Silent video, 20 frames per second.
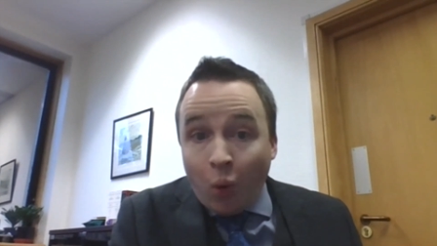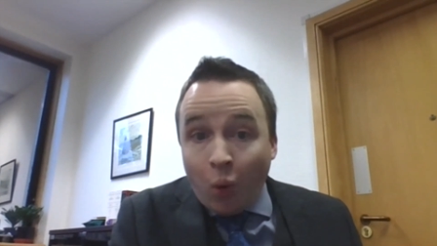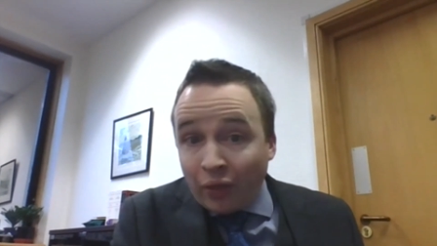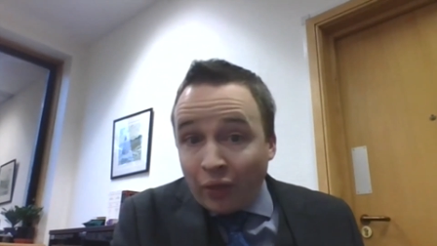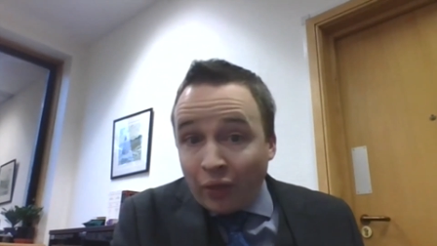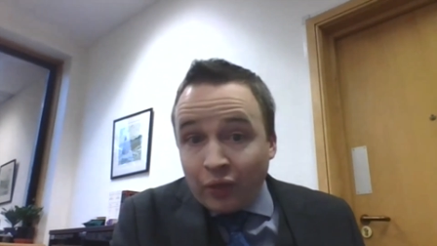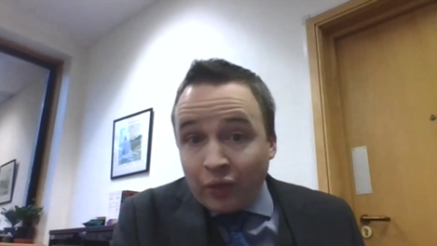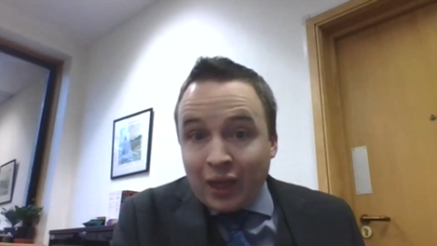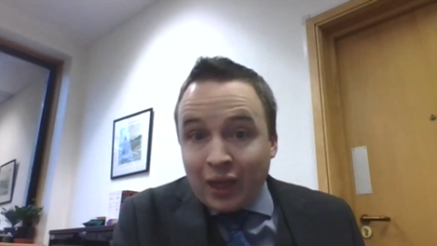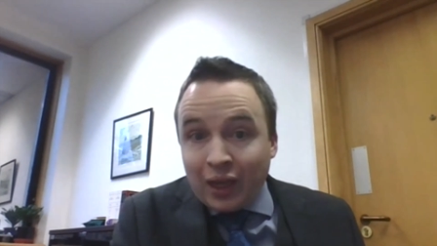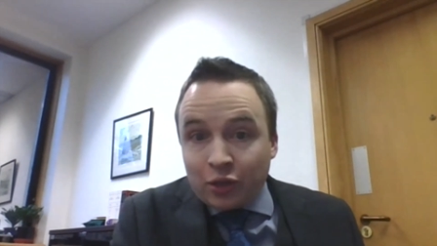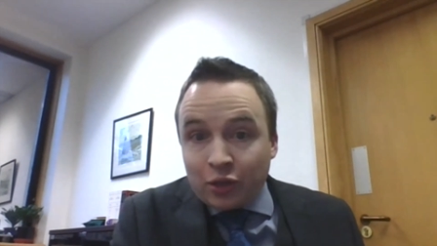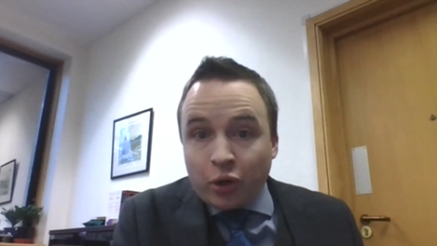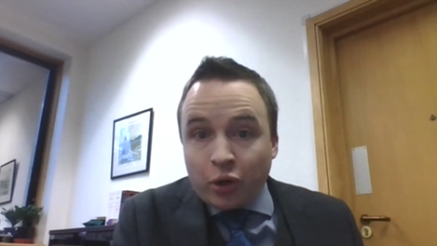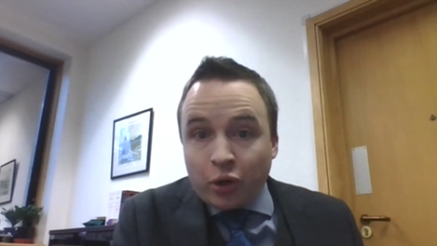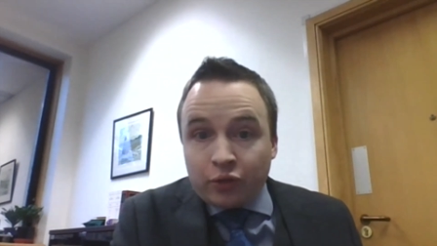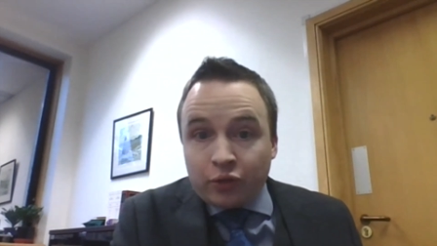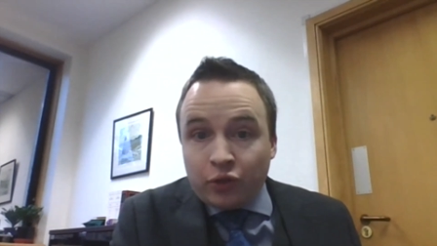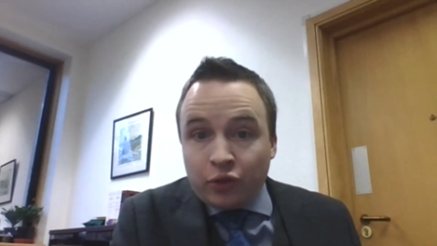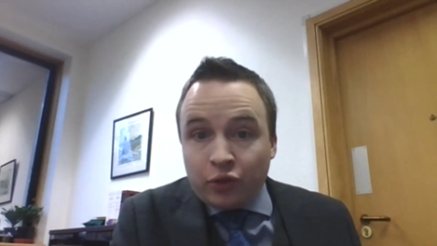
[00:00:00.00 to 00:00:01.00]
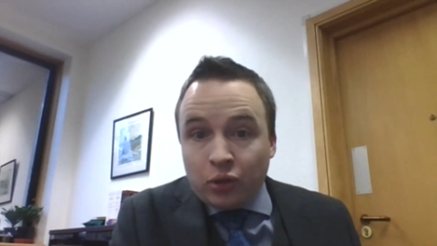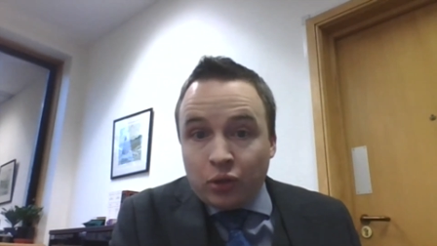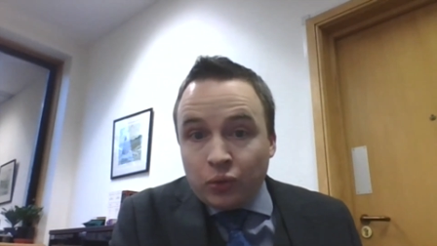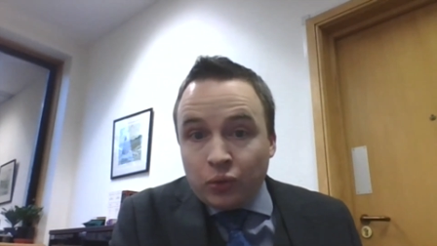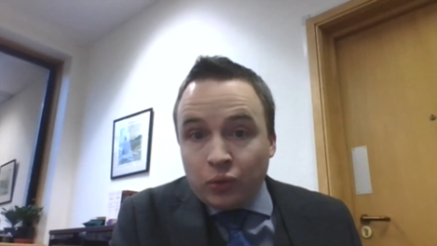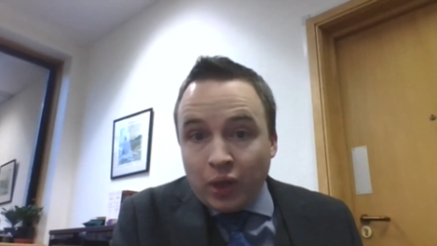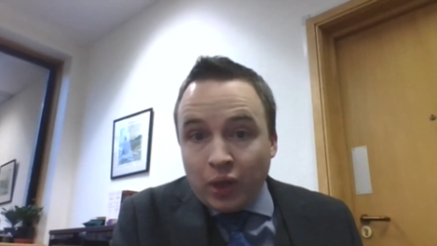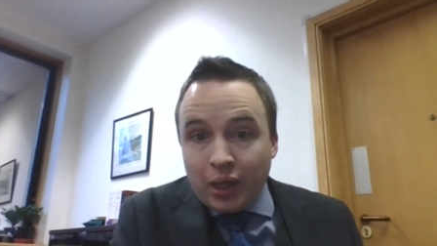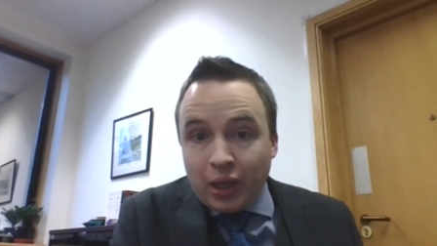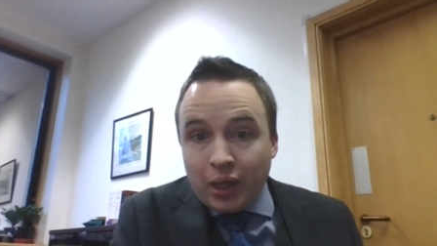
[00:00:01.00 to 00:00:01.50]
whether they express
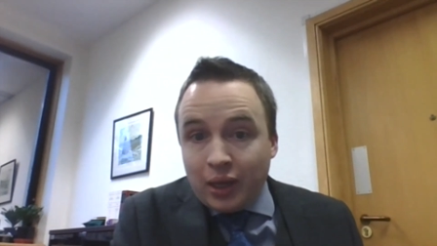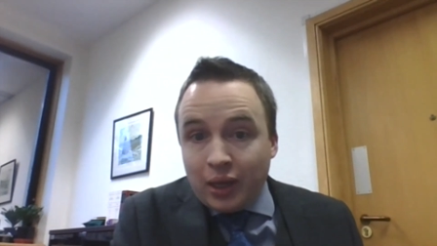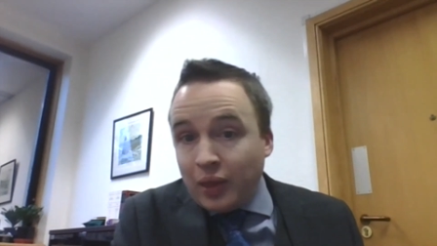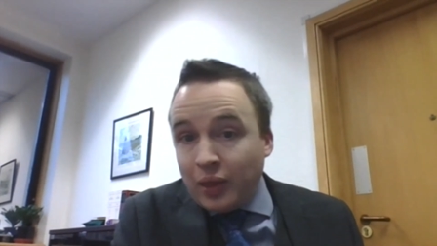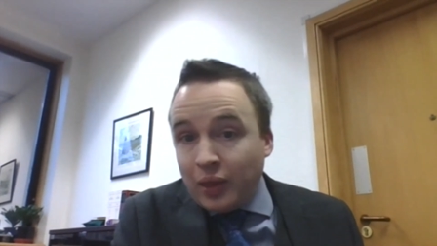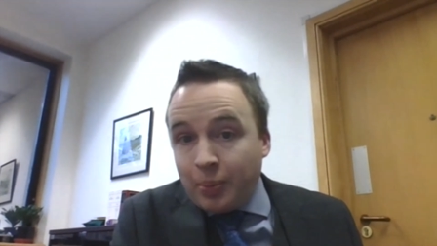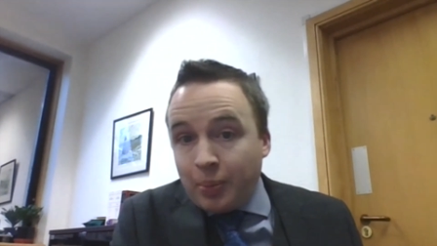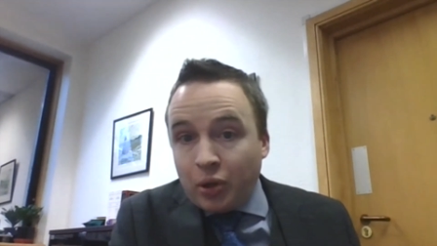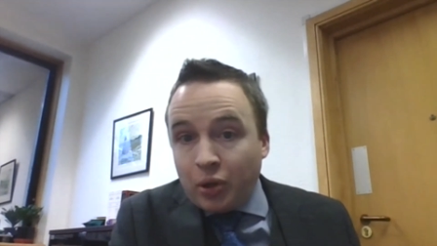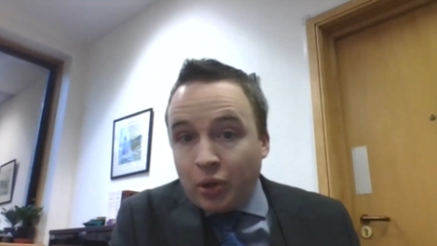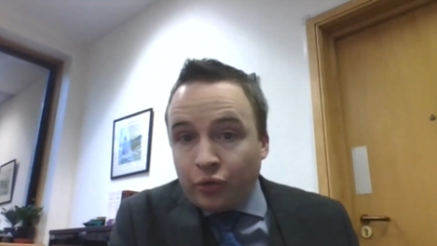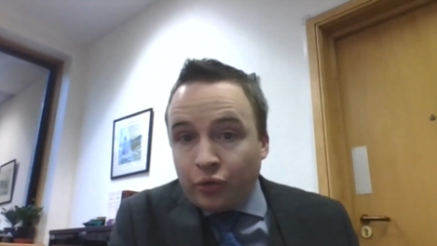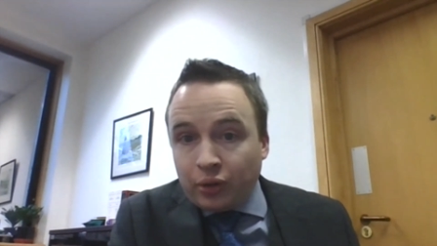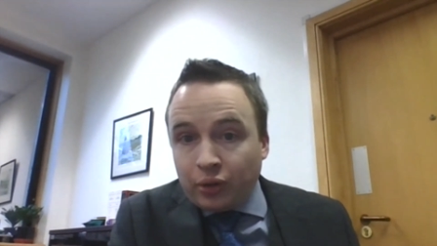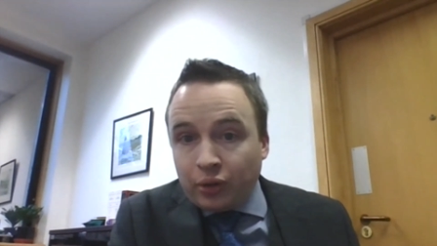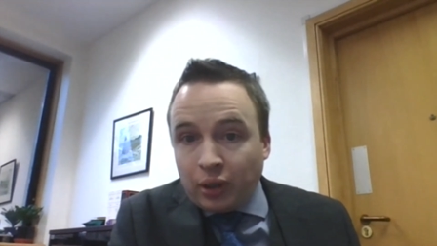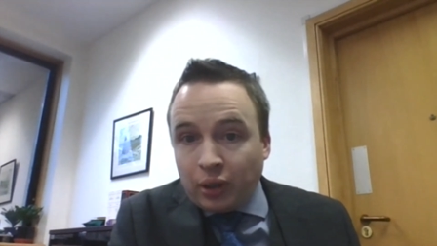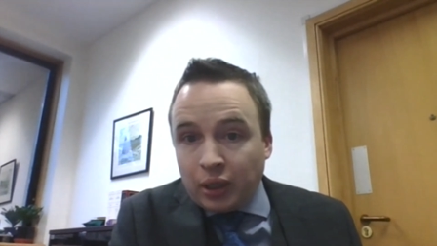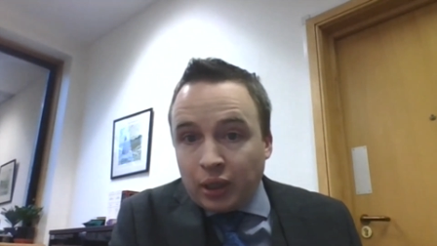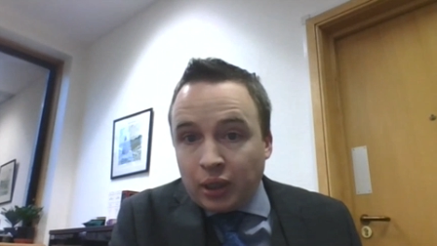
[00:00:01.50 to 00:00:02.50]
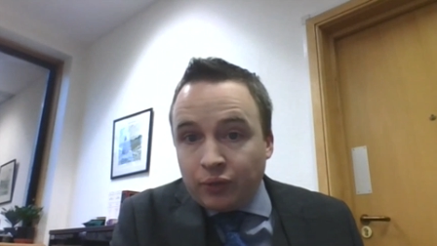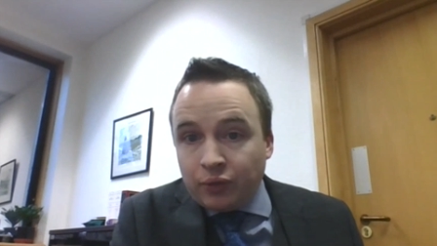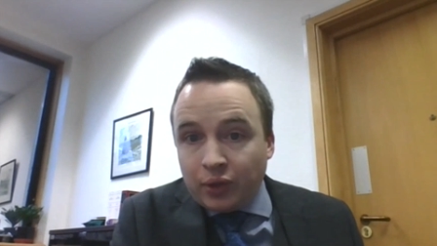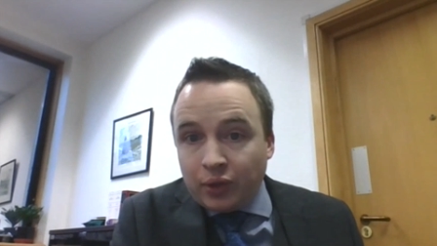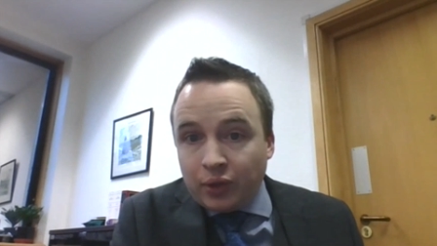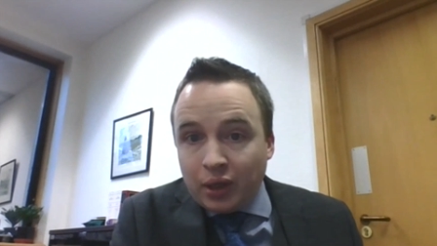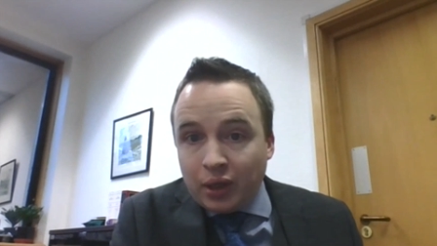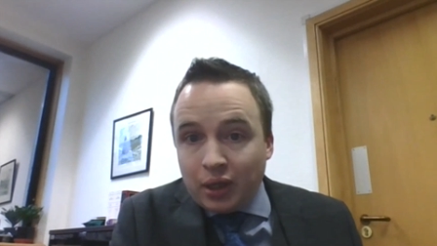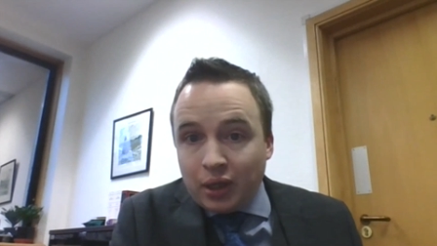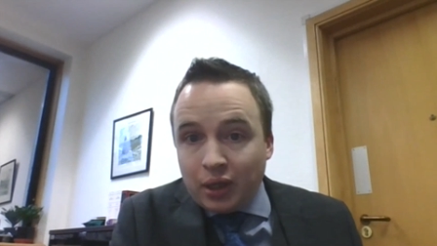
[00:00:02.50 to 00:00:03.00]
views in their personal lives.